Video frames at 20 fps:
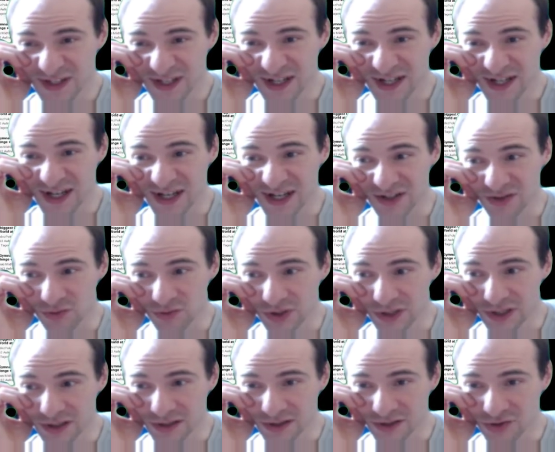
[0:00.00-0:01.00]
are in
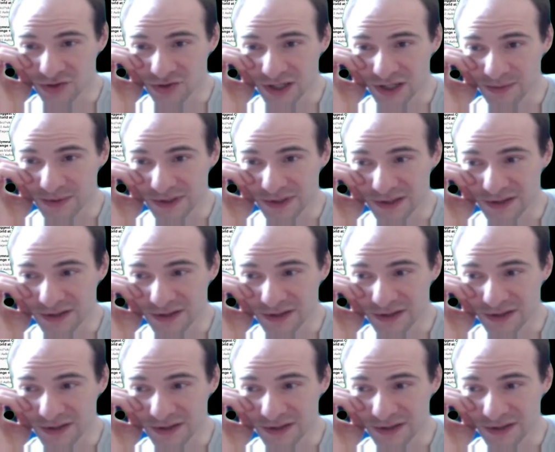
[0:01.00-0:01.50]
real trouble